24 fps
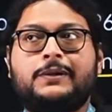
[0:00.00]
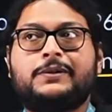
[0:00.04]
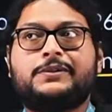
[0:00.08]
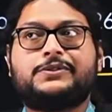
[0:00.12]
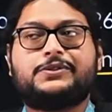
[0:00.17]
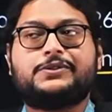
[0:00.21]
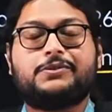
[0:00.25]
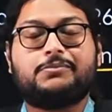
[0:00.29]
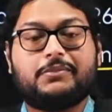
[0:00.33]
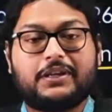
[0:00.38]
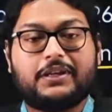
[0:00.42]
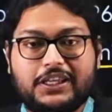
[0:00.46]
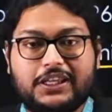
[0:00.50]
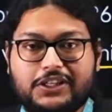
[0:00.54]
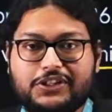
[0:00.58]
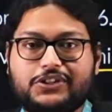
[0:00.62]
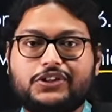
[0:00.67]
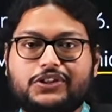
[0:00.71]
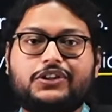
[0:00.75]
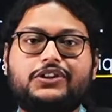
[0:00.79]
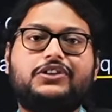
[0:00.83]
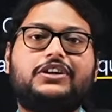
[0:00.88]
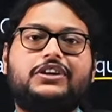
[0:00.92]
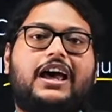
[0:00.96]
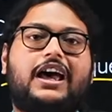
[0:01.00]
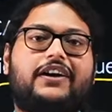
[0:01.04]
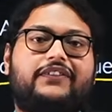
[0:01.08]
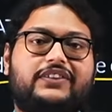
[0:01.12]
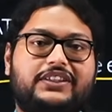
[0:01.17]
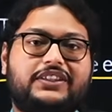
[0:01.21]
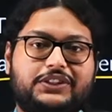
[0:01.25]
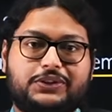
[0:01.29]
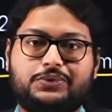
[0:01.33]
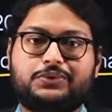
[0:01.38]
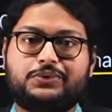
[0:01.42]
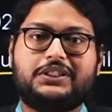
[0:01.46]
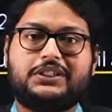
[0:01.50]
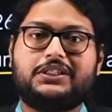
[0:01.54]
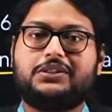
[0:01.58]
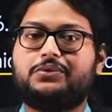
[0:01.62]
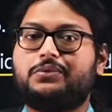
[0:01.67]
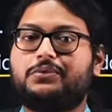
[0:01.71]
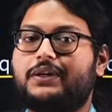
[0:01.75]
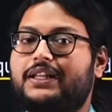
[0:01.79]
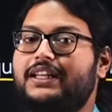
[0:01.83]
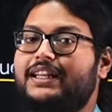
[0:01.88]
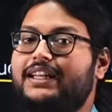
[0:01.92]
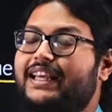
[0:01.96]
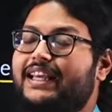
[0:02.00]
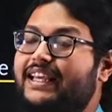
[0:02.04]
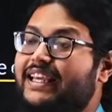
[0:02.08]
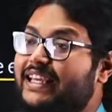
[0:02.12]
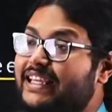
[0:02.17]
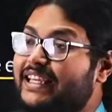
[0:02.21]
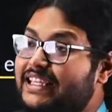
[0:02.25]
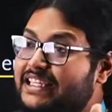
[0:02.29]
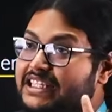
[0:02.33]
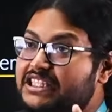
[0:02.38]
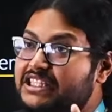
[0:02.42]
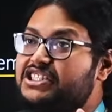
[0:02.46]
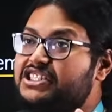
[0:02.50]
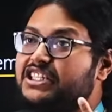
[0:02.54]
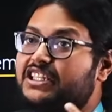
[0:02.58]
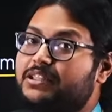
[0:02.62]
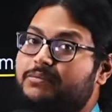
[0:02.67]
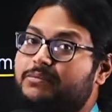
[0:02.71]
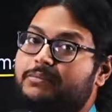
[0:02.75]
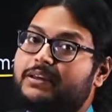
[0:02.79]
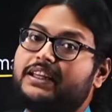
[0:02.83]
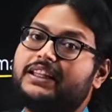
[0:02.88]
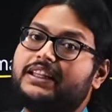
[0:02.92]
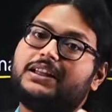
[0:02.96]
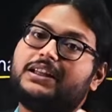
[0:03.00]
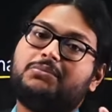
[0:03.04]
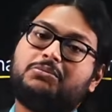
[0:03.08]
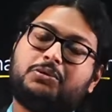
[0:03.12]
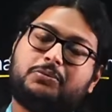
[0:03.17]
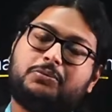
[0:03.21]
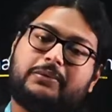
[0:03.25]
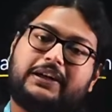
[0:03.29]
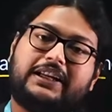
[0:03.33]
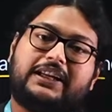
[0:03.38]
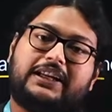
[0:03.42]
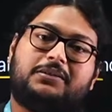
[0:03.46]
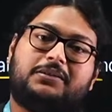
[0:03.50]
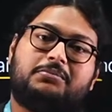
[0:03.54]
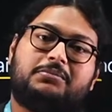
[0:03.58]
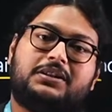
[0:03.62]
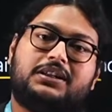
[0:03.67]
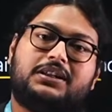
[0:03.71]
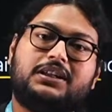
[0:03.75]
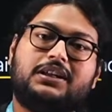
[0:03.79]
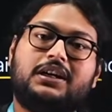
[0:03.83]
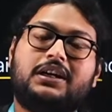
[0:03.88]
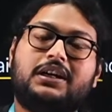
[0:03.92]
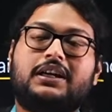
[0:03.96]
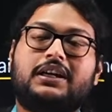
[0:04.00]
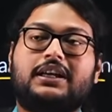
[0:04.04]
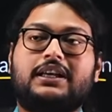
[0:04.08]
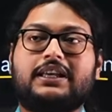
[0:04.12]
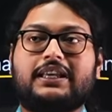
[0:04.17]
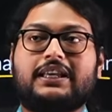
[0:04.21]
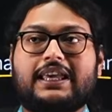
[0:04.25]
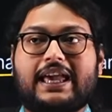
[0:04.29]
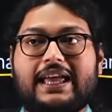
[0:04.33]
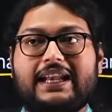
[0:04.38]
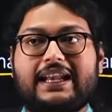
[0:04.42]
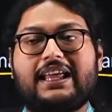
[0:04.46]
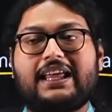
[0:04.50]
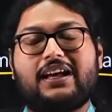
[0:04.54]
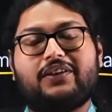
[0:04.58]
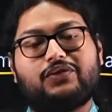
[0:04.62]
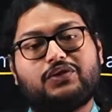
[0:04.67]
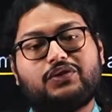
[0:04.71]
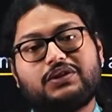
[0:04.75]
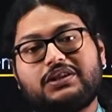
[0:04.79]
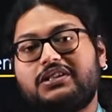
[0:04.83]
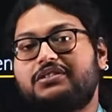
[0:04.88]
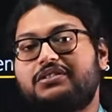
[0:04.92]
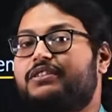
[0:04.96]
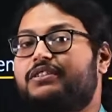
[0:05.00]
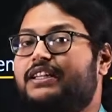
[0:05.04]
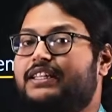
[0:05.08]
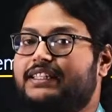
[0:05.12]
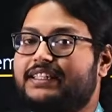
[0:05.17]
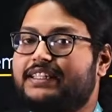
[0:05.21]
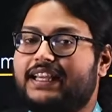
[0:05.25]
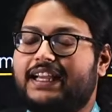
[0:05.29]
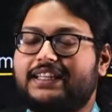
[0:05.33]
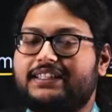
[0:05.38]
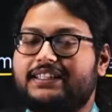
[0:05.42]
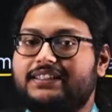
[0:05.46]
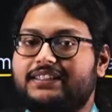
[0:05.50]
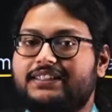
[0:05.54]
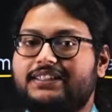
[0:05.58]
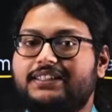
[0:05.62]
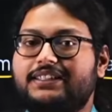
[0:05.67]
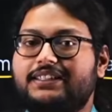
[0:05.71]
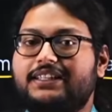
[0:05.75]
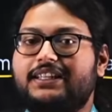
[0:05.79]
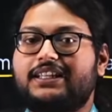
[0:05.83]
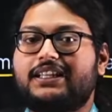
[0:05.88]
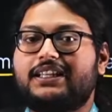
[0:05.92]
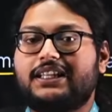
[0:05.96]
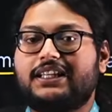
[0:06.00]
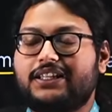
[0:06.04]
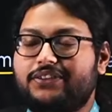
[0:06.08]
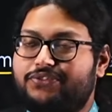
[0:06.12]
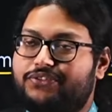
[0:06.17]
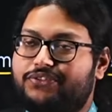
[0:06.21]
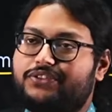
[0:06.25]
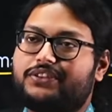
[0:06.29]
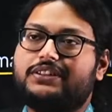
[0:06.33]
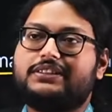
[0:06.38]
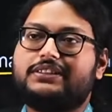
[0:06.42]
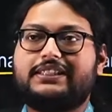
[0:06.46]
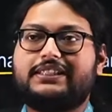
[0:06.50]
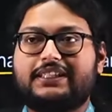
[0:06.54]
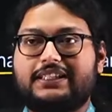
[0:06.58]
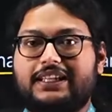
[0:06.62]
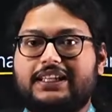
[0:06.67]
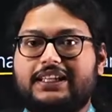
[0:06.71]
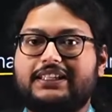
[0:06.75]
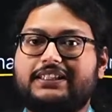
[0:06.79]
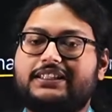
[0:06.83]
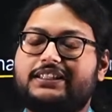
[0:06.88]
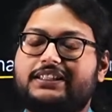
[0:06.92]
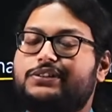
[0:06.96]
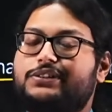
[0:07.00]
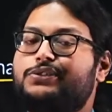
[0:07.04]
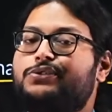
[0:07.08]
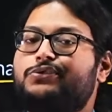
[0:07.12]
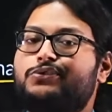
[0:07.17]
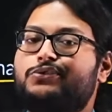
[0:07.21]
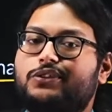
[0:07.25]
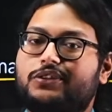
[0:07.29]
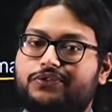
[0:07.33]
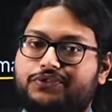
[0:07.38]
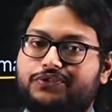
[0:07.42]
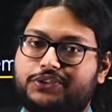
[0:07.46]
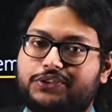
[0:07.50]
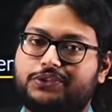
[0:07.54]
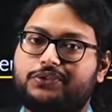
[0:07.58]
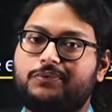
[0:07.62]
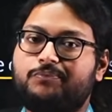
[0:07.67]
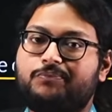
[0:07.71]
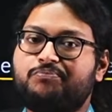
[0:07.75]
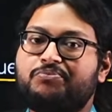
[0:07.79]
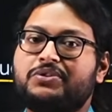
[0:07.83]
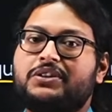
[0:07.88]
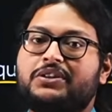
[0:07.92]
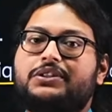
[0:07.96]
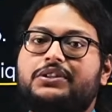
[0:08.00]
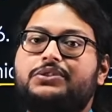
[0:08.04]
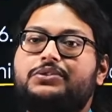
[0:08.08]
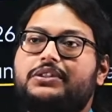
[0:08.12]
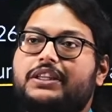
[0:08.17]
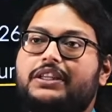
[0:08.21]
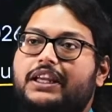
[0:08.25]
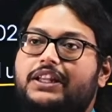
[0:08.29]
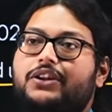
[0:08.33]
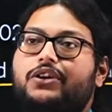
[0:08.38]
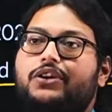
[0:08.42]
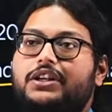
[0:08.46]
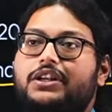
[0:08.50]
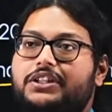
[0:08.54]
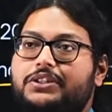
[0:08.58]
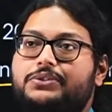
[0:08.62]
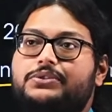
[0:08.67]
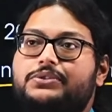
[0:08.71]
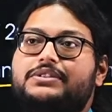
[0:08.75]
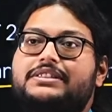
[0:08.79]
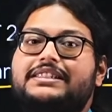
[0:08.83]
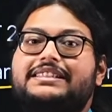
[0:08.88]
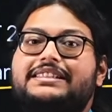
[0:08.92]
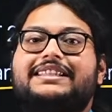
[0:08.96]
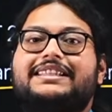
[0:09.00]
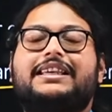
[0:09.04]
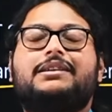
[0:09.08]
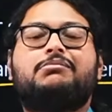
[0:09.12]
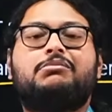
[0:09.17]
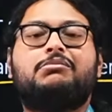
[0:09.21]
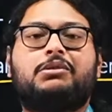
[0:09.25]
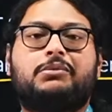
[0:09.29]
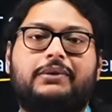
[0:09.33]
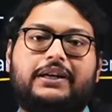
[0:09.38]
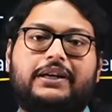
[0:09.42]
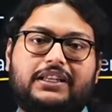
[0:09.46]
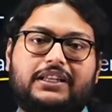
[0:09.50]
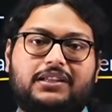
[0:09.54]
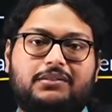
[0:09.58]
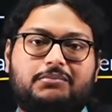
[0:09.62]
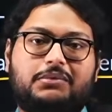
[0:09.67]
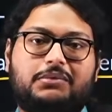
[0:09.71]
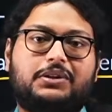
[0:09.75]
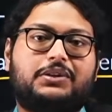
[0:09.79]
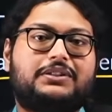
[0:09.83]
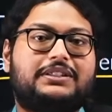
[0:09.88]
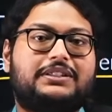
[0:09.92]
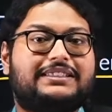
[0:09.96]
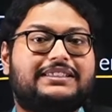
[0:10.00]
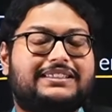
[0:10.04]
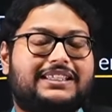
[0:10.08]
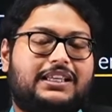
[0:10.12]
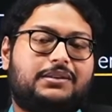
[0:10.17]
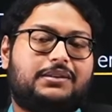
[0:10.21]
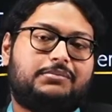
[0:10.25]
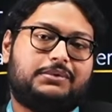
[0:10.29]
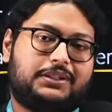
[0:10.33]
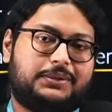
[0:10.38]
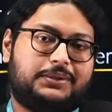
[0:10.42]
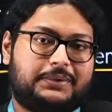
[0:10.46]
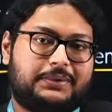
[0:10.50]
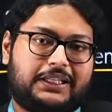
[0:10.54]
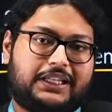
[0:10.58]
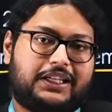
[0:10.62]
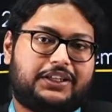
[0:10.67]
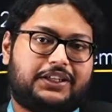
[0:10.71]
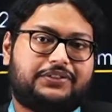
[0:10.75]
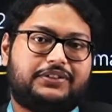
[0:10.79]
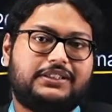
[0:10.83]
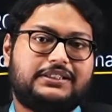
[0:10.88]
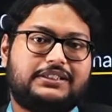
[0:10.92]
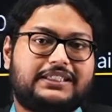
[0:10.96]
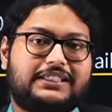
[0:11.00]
So make sure you have a unique one. Each email and mobile number can have only one candidate. If say like there's two of you, you cannot use the same mobile number or the same email address.